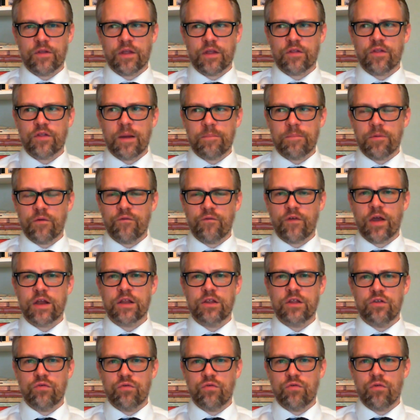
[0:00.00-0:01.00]
That's not
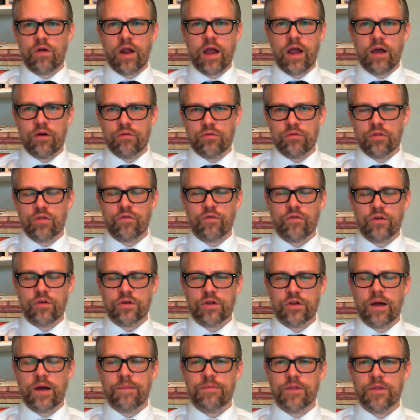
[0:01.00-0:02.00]
providing you grounds for
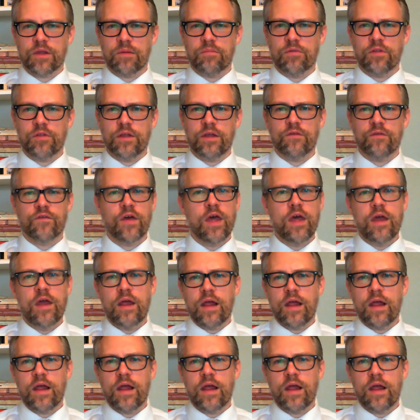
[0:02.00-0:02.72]
adopting a belief.